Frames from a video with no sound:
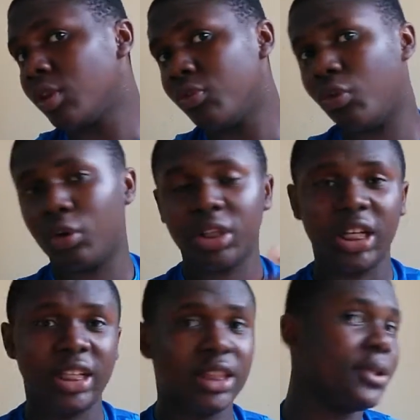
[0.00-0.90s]
for
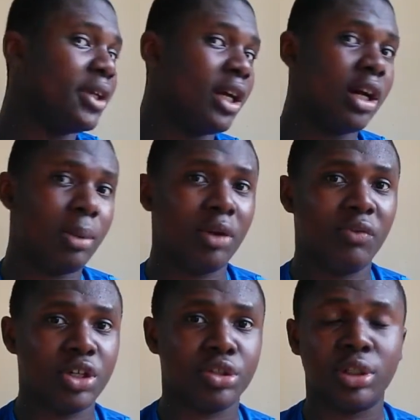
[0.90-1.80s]
the 3GB
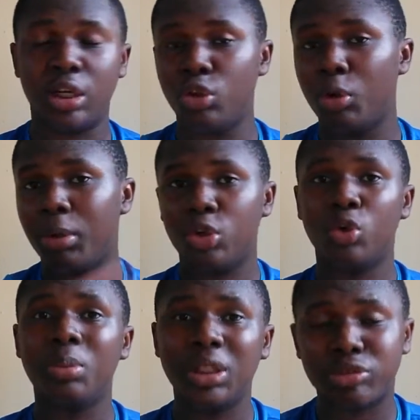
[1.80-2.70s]
version, and nobody
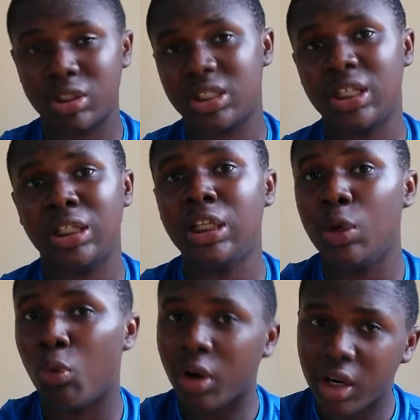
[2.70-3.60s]
will be interested in a
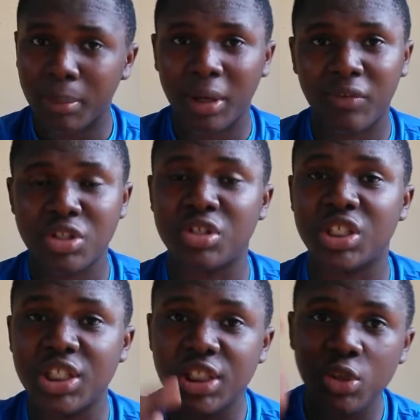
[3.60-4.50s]
1GB version,
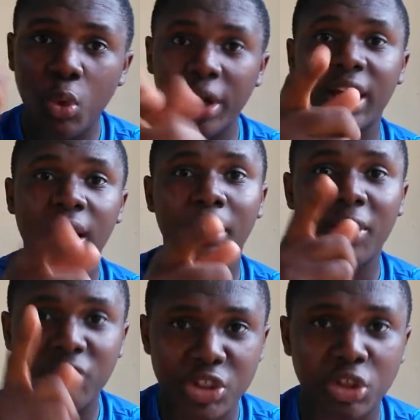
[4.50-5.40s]
since the
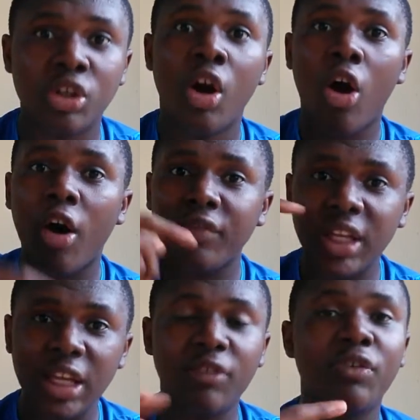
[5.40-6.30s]
1GB version of the
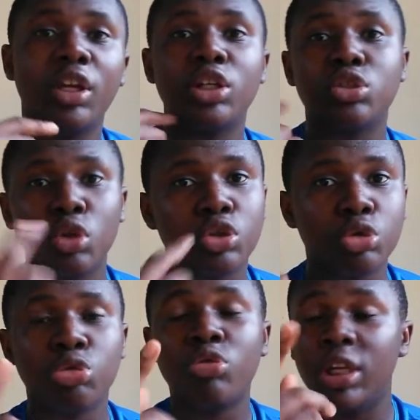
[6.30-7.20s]
Infinix Note
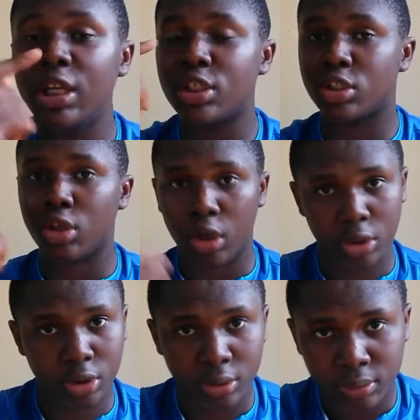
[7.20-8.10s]
2 really sucked.